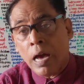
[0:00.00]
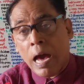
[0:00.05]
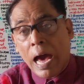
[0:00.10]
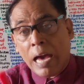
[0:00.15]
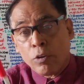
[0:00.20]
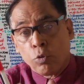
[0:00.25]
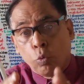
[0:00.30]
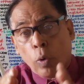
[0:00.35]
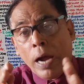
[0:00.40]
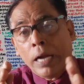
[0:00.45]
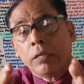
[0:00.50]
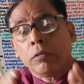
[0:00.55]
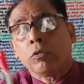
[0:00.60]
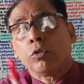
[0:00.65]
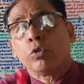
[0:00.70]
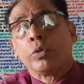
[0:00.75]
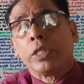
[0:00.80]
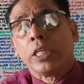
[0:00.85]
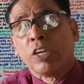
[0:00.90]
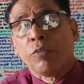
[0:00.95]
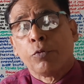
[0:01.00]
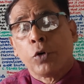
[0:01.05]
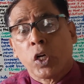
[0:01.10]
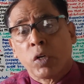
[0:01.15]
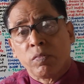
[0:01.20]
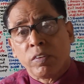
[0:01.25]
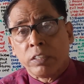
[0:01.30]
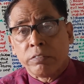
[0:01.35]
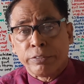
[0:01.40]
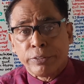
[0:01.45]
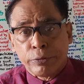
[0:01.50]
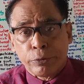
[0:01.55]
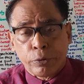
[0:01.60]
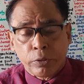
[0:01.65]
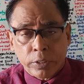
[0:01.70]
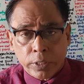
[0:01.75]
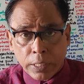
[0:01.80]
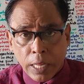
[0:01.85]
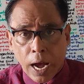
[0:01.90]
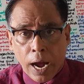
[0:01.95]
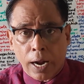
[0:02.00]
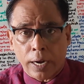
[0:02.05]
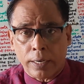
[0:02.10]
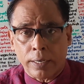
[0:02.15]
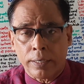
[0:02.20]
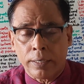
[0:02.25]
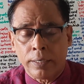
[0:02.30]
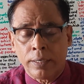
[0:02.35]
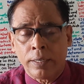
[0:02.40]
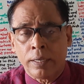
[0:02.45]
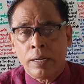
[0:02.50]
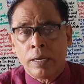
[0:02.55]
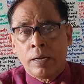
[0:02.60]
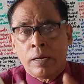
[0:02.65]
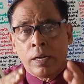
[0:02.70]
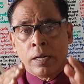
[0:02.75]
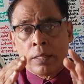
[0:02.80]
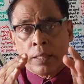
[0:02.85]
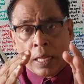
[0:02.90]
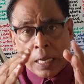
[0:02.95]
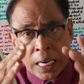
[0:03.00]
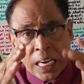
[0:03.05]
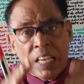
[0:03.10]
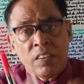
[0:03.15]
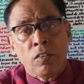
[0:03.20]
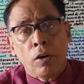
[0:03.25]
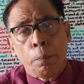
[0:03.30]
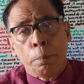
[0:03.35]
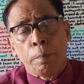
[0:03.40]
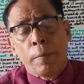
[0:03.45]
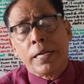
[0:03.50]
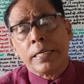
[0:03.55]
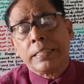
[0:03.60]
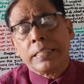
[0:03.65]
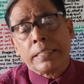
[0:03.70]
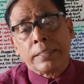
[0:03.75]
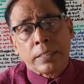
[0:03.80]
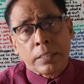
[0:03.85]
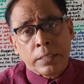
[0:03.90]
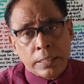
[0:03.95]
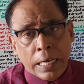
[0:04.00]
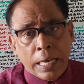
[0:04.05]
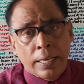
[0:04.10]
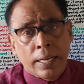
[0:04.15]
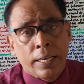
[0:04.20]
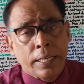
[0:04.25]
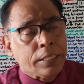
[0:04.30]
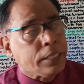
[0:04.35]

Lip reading: I want to inform my viewers that the name of my channel